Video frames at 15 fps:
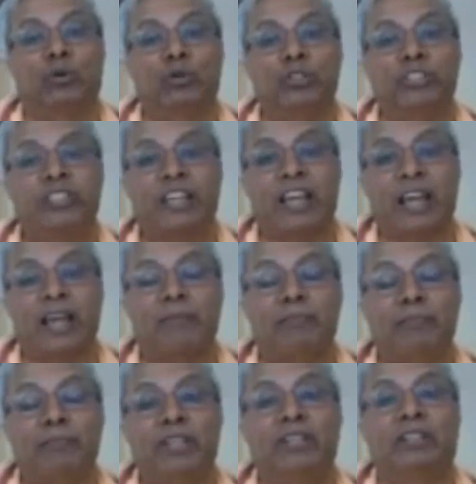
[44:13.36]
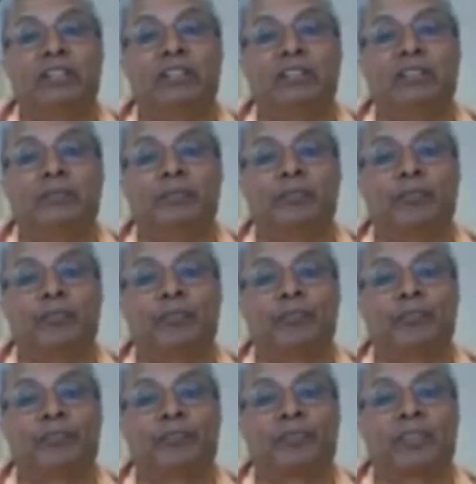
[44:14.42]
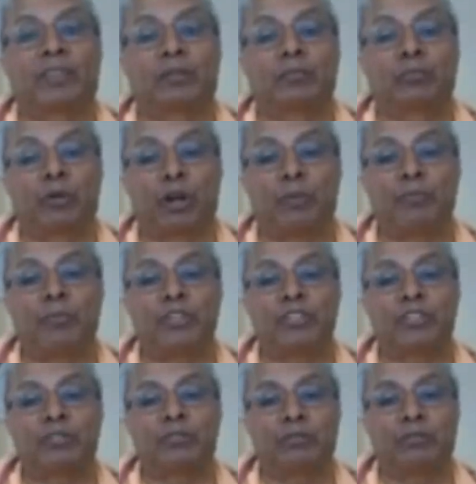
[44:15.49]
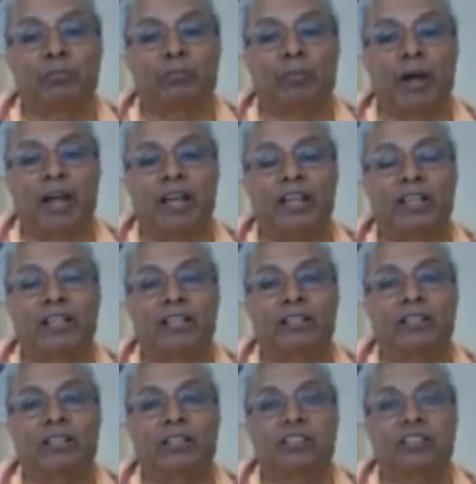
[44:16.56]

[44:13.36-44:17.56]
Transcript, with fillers: which have been promised by